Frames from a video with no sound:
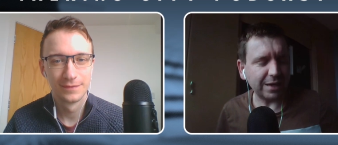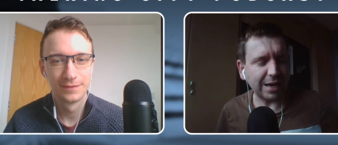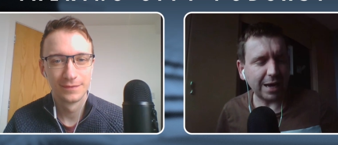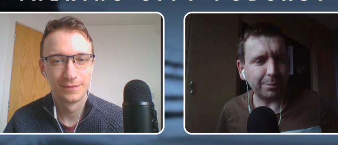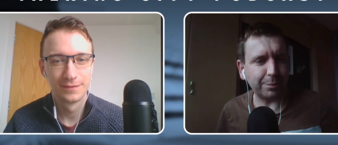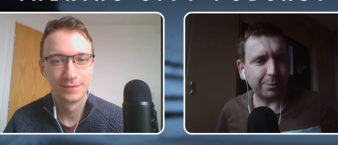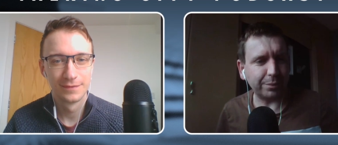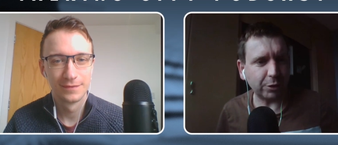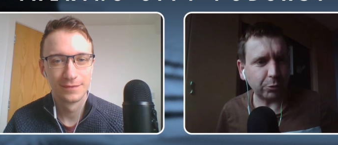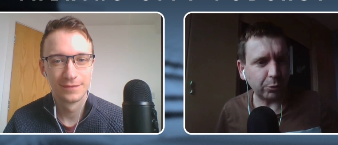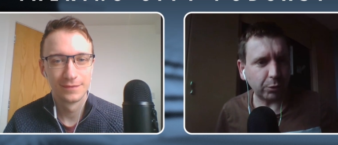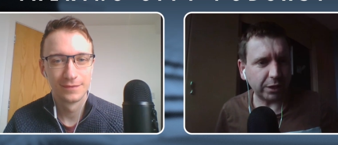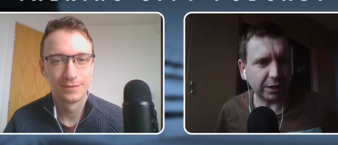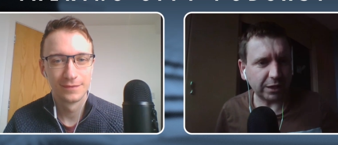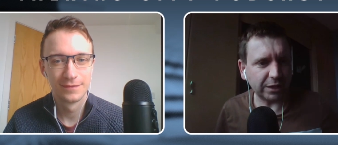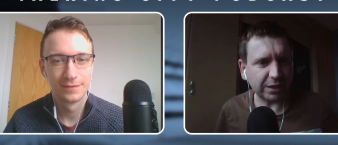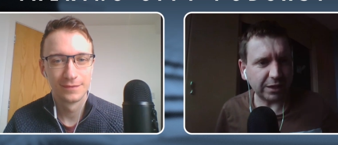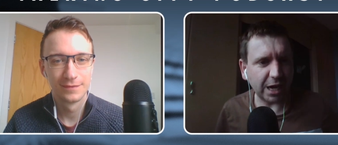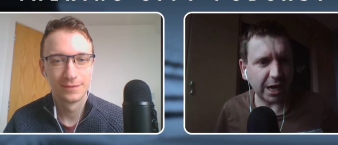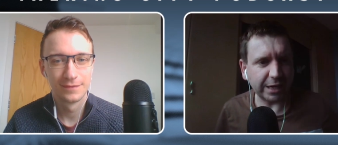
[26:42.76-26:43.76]
Speaker 1: Napoli
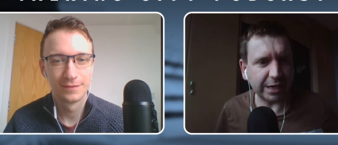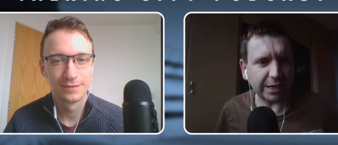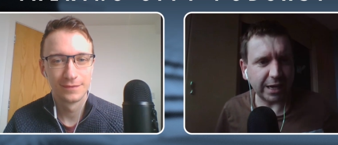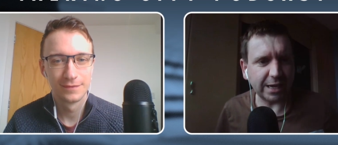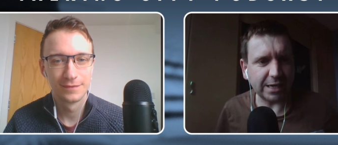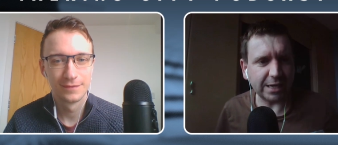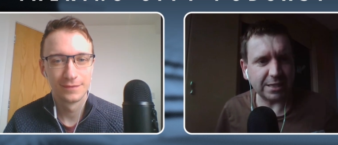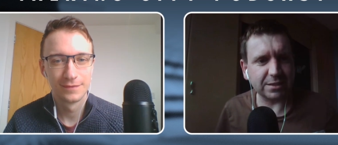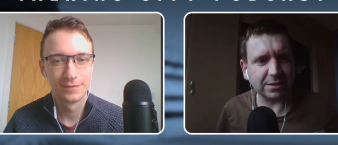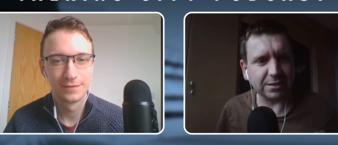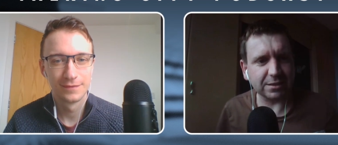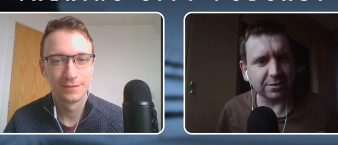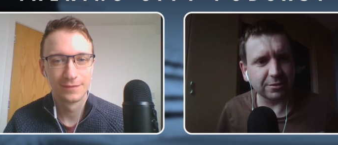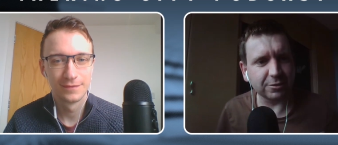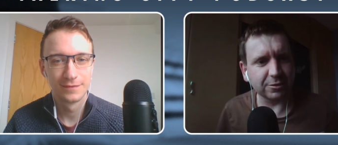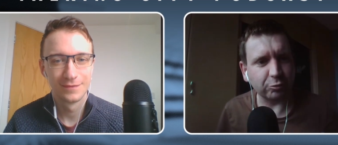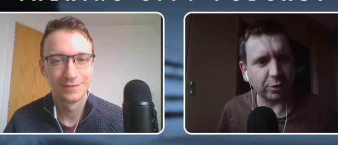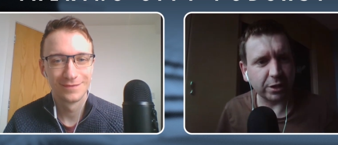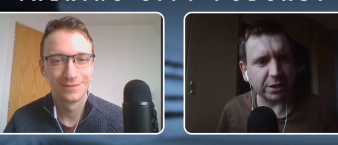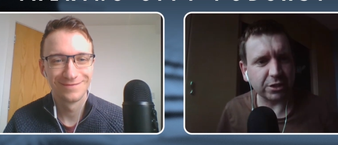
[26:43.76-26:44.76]
winning nine eight
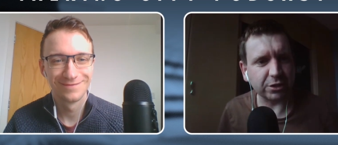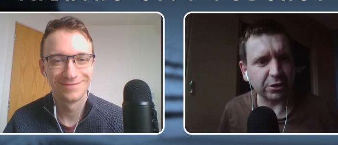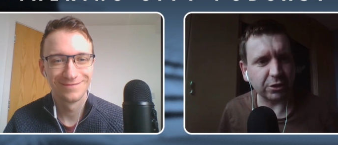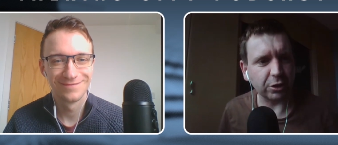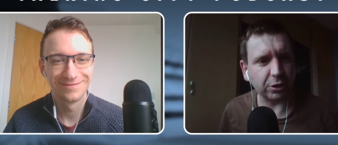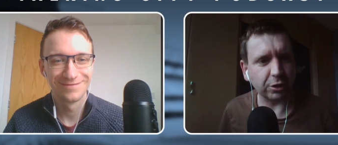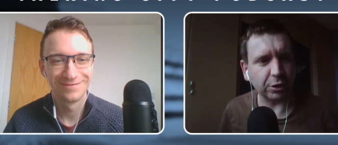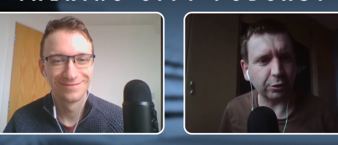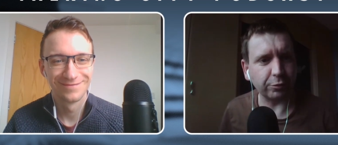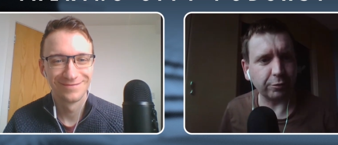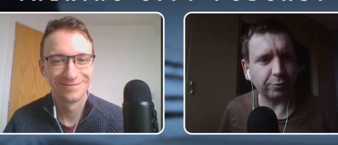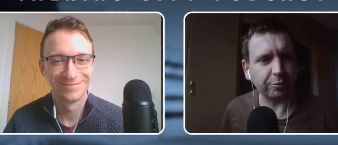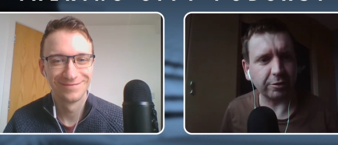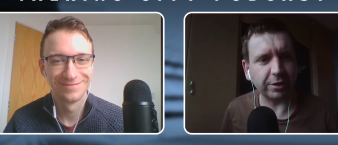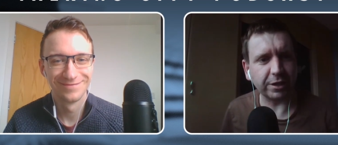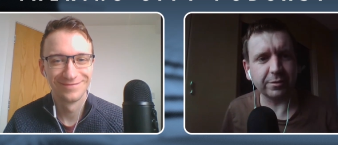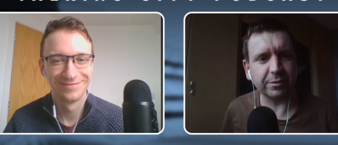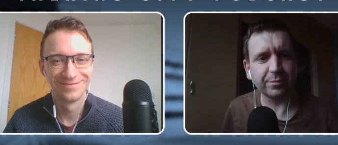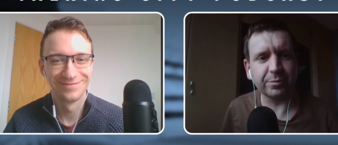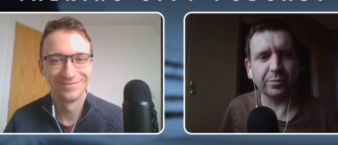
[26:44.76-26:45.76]
written all
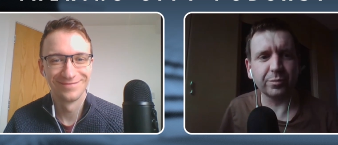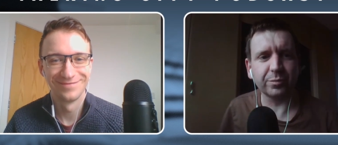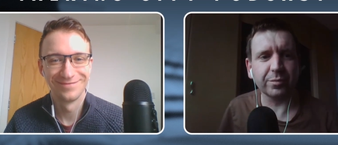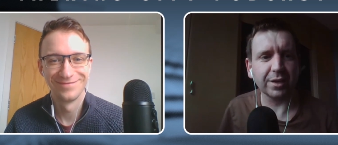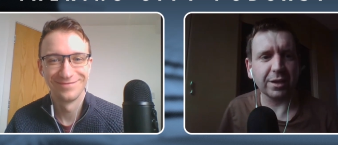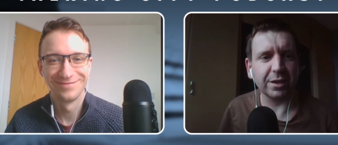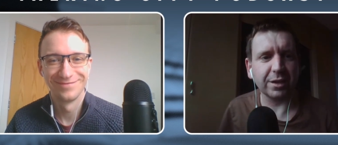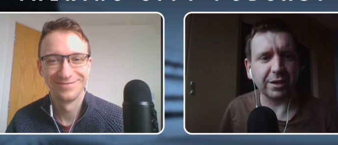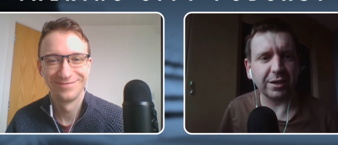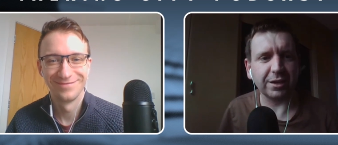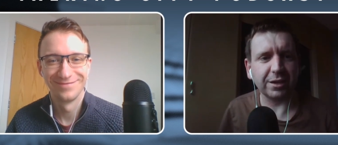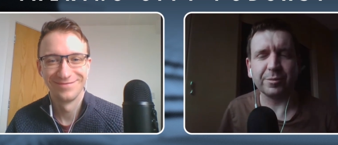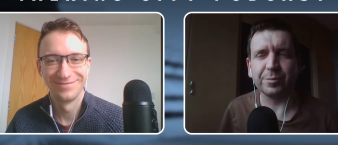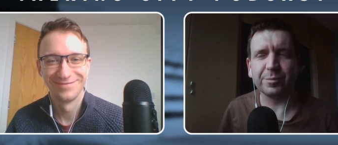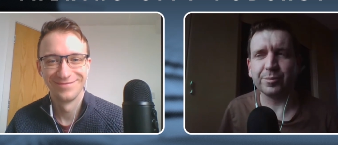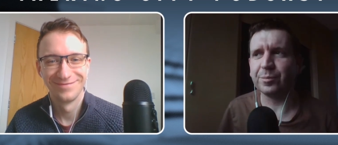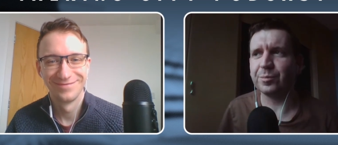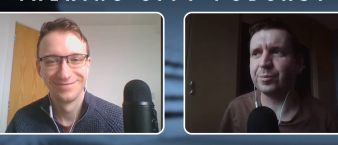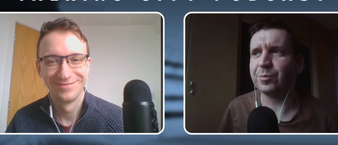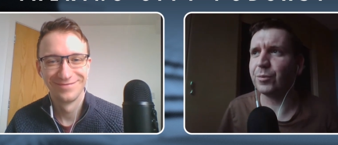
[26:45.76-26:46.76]
over it,
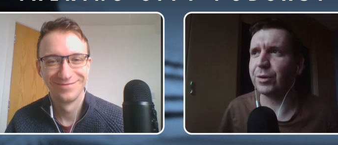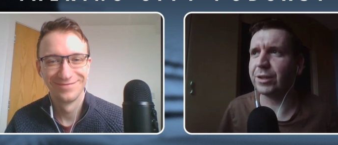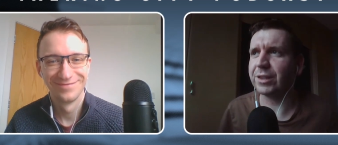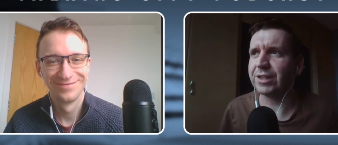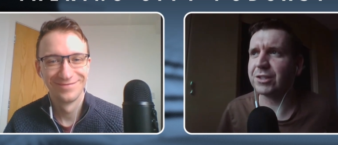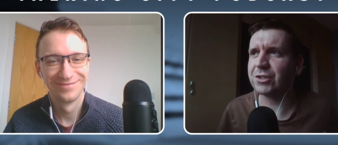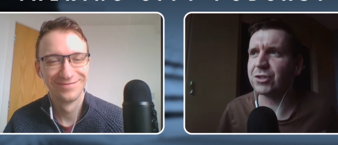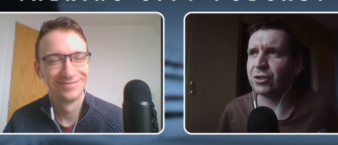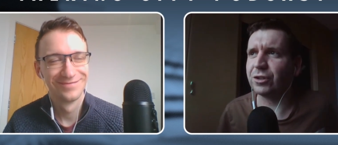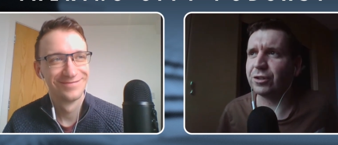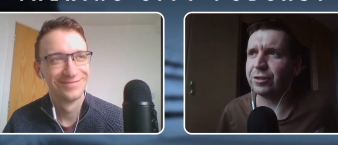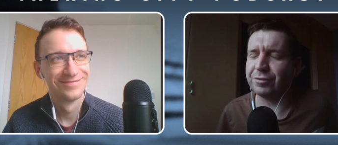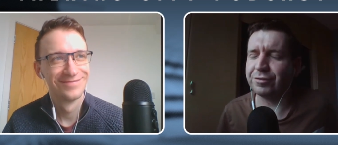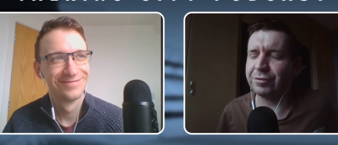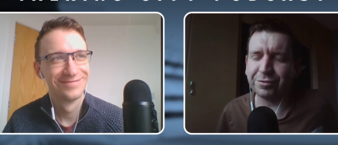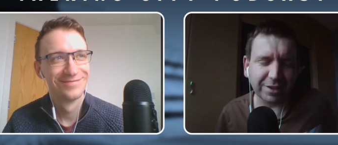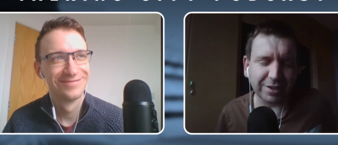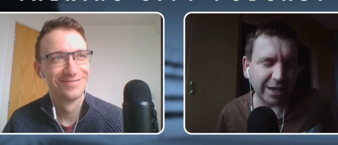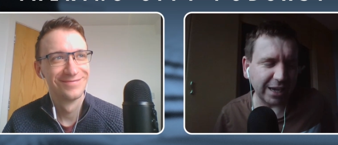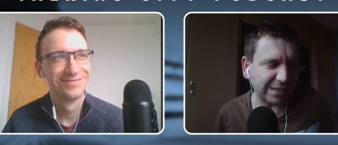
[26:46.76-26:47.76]
um, with a sort
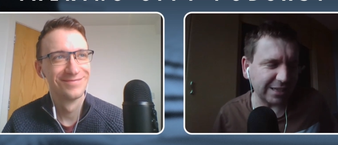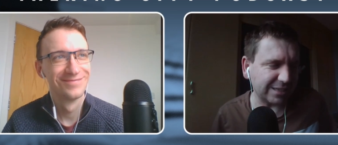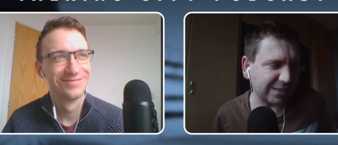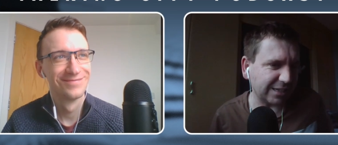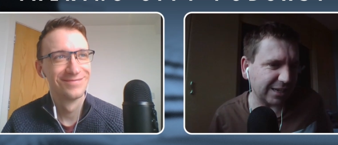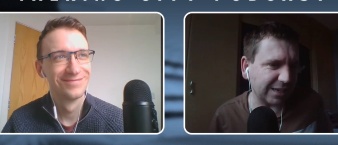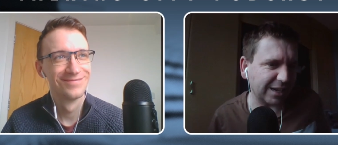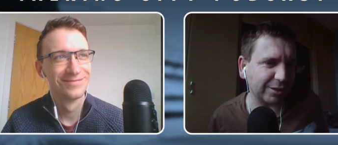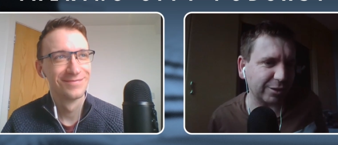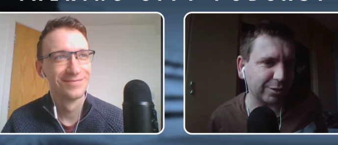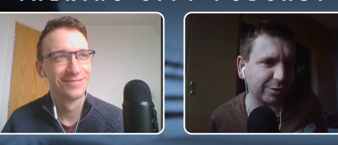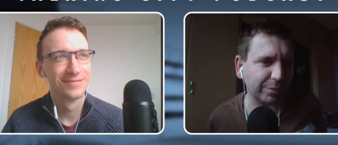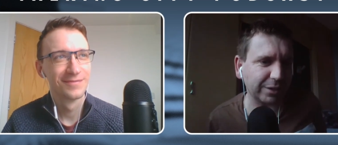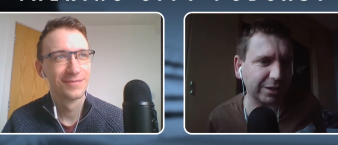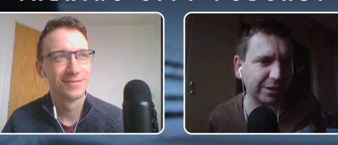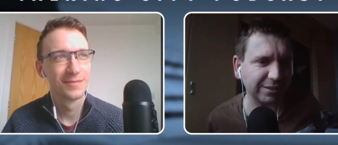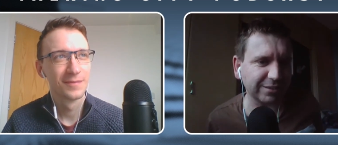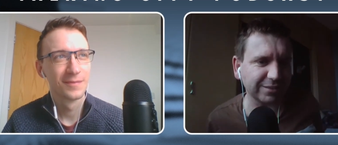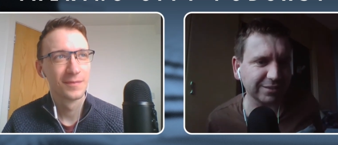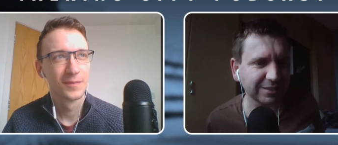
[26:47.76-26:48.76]
of 89th
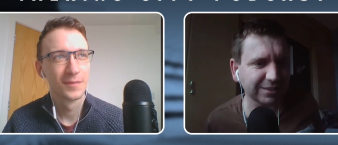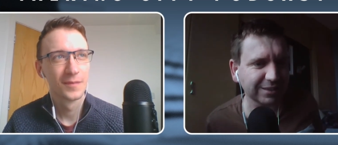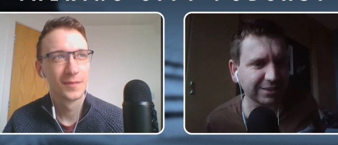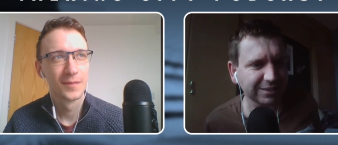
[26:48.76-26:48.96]
minute